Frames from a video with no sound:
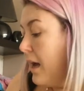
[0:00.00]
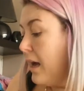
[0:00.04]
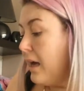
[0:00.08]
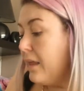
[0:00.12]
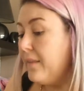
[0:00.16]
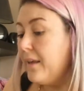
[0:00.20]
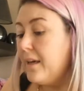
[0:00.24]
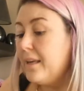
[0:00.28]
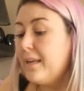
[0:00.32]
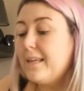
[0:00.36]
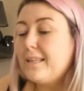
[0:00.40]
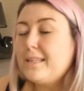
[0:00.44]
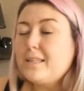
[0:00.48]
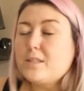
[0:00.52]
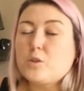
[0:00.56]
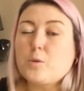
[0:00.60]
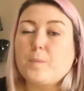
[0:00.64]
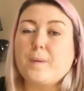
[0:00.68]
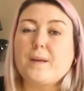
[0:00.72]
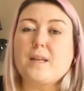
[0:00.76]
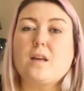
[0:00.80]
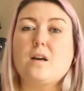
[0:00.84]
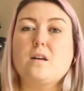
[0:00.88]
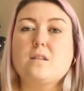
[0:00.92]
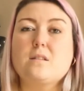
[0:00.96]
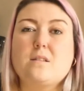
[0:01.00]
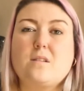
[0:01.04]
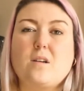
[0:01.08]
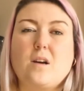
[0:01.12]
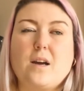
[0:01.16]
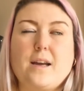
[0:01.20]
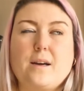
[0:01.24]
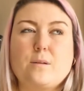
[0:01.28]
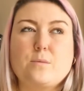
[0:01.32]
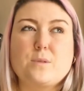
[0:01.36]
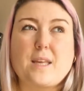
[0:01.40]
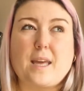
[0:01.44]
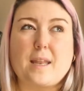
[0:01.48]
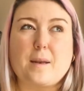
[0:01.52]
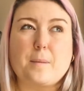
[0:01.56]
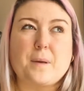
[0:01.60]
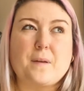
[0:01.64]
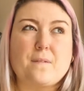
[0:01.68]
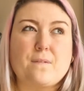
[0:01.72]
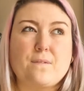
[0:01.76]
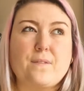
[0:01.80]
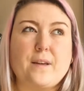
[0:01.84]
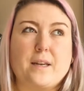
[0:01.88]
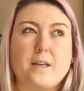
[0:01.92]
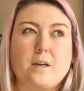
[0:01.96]
And then a little bit last night, I was getting a
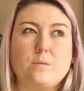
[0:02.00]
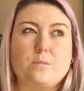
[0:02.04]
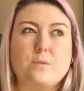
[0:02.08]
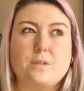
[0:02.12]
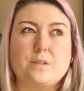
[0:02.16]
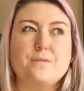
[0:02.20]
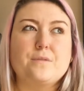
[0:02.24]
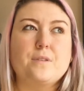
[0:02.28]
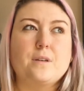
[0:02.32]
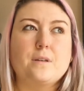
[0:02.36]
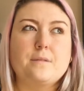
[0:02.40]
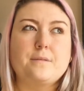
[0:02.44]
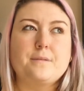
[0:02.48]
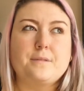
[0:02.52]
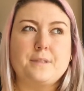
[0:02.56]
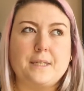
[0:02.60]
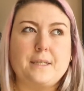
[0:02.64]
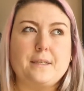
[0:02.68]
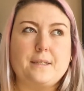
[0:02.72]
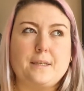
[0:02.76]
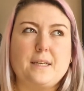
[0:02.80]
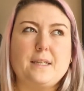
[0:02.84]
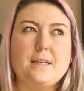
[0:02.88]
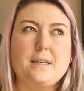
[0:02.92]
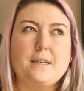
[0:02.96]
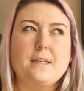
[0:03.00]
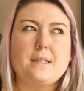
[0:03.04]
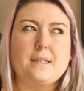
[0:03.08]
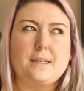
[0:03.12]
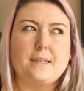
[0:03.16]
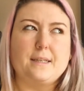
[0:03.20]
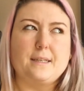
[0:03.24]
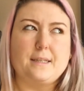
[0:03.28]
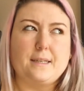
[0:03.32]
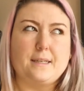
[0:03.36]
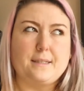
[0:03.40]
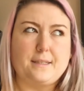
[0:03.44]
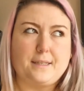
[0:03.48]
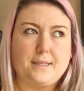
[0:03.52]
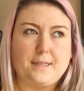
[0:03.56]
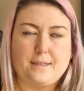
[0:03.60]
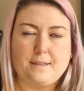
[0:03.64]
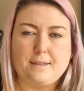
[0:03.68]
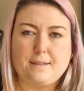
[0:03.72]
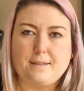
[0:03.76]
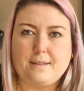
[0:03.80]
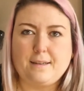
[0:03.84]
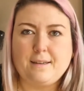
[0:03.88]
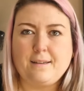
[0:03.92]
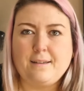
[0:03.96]
bit fed up with knit
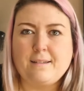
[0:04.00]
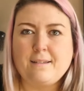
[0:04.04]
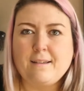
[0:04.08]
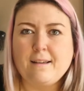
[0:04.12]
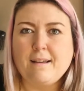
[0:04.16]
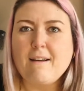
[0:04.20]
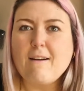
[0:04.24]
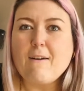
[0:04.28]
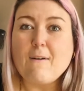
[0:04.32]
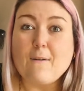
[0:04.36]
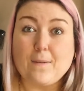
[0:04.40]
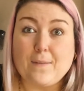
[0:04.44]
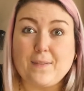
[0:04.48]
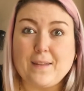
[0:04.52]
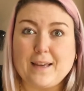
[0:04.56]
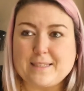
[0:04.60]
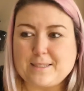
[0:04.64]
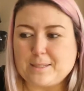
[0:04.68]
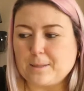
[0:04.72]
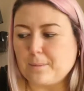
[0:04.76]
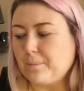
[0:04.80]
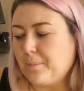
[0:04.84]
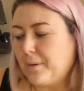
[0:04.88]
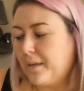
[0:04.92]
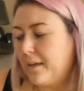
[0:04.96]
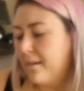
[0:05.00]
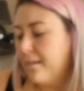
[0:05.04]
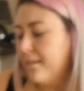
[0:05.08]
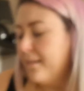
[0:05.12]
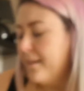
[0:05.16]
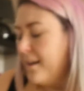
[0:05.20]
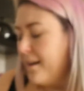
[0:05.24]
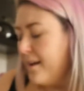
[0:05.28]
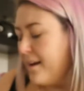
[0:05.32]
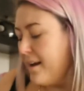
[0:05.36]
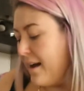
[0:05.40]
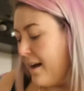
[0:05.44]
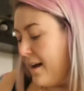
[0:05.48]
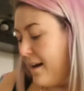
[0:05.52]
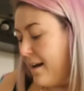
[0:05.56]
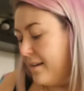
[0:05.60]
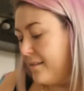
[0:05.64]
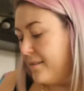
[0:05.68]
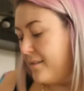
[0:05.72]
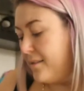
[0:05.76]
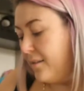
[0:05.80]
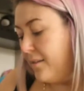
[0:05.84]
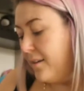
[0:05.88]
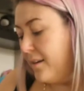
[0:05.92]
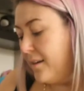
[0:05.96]
on that jumper.
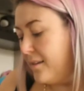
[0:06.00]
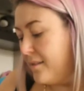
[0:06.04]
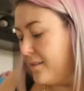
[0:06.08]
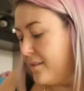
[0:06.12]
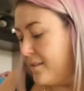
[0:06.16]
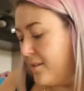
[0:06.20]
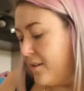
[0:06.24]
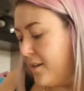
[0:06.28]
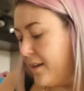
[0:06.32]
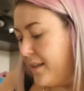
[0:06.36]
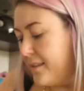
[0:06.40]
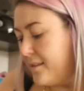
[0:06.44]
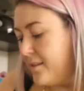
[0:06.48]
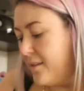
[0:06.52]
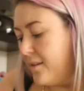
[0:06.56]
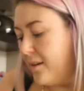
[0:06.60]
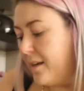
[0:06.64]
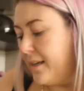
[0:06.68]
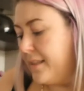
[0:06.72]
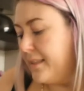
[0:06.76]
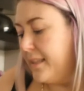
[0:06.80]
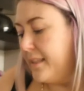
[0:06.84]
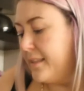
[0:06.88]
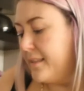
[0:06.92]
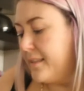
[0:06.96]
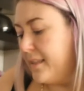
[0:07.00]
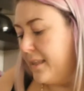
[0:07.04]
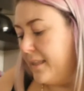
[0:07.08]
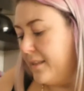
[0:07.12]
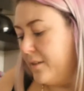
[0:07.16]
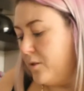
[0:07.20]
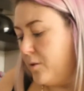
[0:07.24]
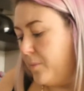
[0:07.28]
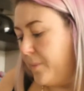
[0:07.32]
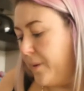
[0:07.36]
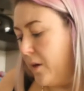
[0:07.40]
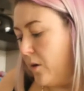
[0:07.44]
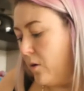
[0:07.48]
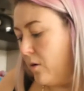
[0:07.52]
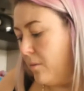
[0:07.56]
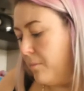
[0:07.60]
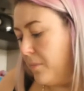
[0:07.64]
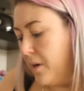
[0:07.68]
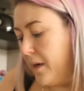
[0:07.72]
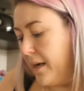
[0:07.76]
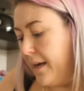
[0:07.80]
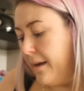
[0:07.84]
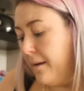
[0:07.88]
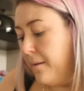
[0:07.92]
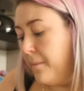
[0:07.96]
So last night, I knit a little bit on
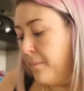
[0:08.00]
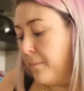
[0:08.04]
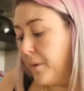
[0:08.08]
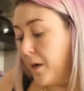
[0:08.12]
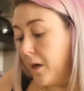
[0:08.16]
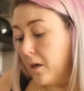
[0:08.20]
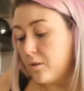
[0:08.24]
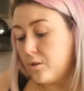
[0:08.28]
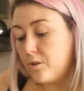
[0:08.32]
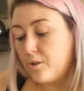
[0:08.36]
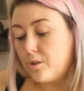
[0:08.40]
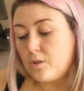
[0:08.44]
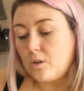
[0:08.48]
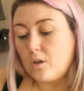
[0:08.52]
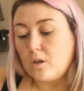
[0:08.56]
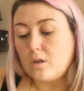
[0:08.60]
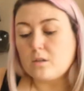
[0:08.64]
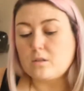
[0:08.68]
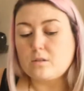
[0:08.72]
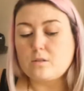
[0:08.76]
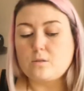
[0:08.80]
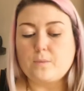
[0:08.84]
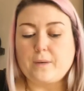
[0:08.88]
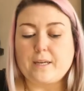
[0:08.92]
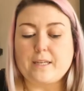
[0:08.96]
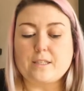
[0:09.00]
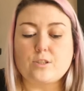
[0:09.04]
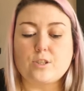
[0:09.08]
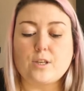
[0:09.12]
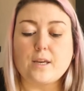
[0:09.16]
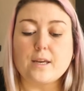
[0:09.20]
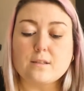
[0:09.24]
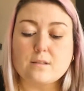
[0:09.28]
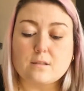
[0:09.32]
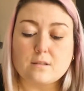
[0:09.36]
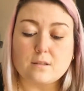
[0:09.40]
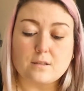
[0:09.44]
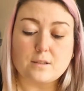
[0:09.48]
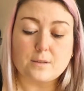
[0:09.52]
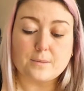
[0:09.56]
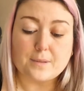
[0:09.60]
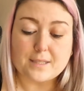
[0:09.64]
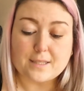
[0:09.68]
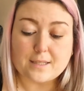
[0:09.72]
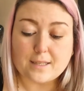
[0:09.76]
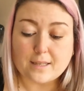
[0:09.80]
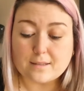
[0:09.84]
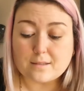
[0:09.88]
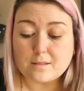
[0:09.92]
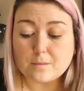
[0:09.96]
my March socks, which, yes, I know
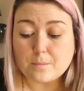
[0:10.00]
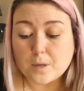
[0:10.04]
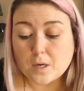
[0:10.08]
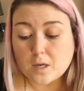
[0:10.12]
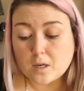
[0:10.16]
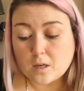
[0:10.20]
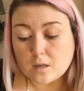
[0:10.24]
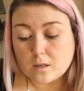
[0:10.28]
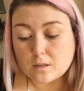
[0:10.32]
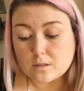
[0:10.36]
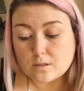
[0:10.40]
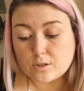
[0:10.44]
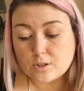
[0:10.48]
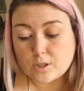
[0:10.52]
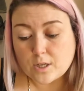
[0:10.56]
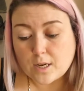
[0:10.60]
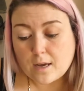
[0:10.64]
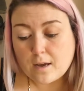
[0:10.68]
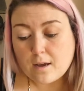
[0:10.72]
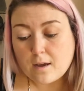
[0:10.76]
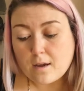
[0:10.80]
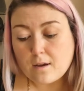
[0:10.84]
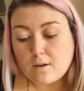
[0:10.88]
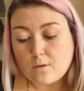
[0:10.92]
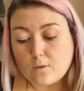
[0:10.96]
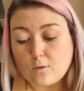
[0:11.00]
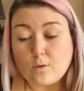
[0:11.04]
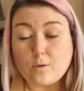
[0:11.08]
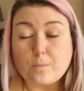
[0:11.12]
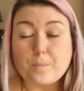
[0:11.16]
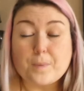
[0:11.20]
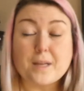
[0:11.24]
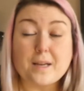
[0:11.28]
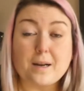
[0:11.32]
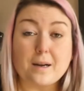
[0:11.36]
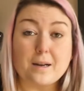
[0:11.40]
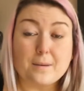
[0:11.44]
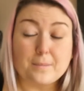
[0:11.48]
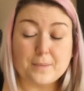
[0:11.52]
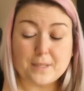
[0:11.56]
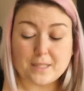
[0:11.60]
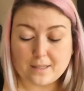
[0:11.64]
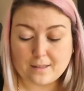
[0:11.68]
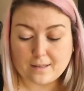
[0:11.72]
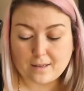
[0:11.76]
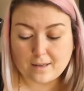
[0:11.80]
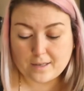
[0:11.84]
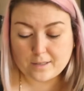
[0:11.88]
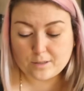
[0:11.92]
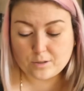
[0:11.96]
it's the end of March, or
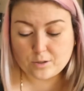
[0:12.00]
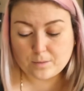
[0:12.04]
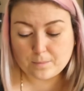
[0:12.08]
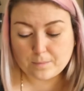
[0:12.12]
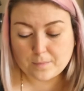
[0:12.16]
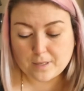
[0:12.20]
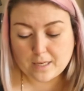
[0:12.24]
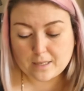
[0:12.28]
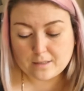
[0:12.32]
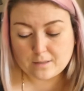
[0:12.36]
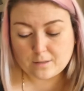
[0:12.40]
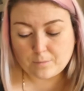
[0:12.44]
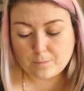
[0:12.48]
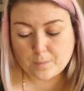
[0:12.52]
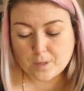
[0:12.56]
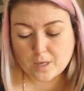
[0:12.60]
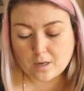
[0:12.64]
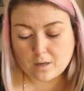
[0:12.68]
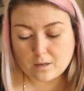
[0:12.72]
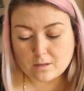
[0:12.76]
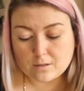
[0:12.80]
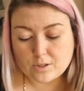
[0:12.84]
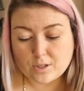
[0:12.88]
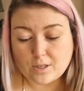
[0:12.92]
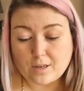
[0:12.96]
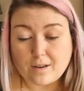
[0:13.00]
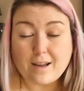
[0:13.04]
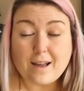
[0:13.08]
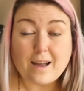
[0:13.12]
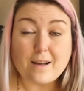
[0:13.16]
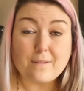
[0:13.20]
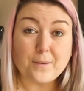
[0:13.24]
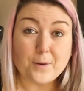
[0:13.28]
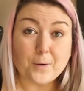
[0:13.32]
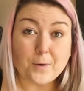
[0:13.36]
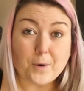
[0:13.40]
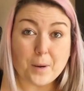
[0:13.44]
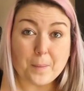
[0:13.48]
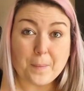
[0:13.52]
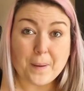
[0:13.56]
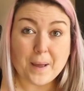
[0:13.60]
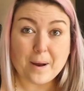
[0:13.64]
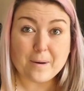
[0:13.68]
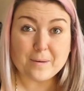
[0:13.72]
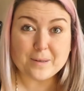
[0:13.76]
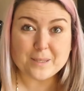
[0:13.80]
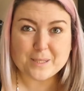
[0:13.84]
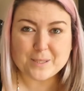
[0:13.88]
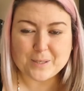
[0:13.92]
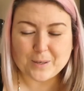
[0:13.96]
becoming the end of March, and I haven't got a
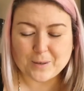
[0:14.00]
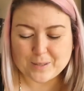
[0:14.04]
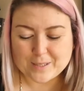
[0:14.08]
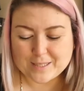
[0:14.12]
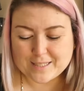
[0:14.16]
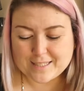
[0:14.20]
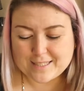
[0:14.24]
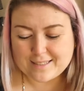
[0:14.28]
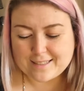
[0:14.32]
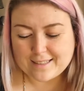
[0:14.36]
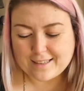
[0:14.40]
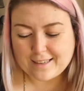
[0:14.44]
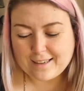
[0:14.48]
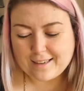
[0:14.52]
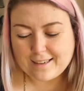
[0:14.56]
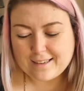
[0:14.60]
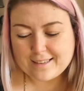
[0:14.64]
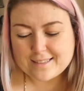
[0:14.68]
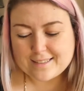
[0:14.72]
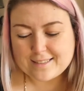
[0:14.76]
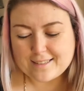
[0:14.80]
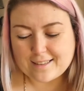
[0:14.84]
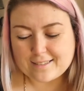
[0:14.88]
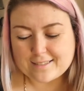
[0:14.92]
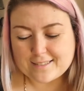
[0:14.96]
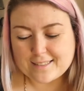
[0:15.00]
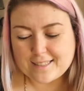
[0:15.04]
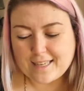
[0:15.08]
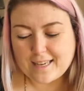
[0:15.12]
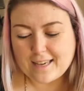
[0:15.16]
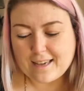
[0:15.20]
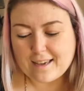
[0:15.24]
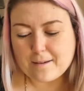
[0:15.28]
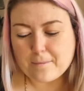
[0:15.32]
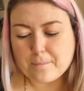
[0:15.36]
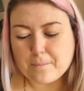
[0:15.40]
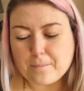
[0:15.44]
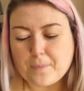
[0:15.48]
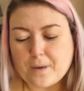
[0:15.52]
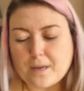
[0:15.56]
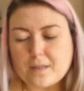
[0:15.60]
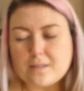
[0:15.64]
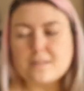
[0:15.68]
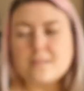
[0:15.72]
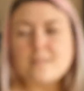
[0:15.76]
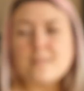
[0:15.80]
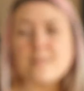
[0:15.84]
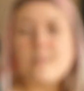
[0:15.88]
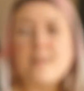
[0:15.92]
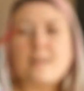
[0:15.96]
pair of socks done yet,
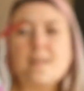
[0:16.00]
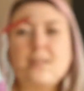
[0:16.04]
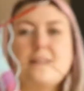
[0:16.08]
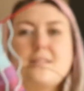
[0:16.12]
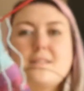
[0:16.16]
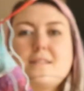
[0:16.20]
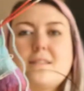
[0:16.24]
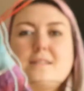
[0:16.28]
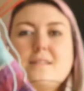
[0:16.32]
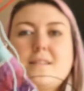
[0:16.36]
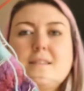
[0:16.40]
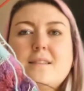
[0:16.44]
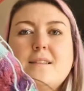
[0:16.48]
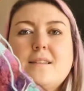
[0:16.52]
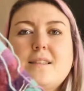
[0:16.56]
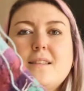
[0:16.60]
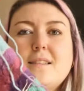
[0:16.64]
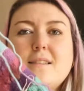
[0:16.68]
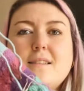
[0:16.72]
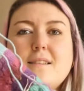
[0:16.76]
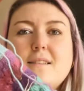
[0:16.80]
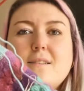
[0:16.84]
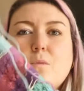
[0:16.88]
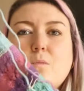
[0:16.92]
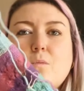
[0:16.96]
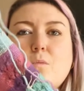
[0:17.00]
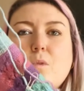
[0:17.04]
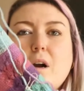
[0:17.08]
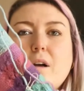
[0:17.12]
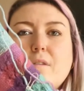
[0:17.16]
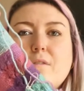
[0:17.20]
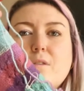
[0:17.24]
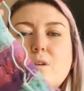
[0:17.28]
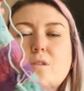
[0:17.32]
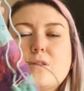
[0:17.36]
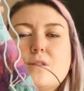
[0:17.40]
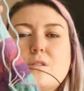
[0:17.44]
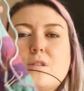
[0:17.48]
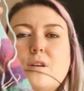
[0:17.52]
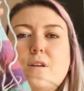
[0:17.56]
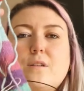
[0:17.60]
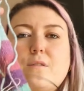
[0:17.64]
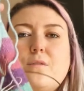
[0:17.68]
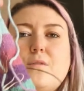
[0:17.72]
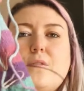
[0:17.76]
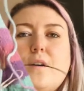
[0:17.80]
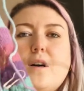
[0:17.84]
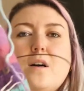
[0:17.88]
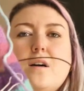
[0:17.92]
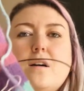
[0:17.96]
but this is what I've got so
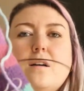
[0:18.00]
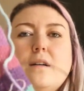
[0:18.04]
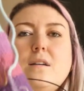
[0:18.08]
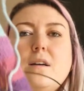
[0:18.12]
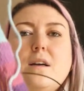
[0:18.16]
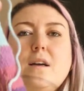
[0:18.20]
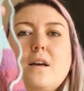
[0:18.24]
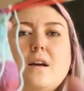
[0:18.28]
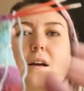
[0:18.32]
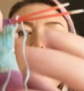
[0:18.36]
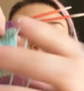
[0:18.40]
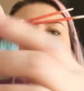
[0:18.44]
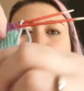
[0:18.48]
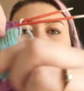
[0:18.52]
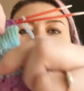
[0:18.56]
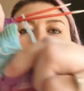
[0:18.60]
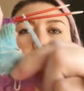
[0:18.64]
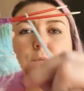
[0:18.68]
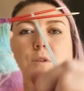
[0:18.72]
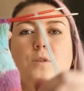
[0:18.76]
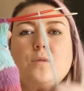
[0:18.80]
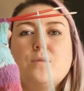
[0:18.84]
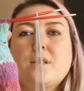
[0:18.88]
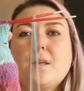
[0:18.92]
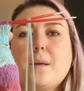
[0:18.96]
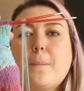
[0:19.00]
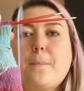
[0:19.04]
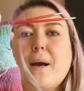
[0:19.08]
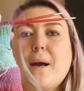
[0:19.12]
far. I am using a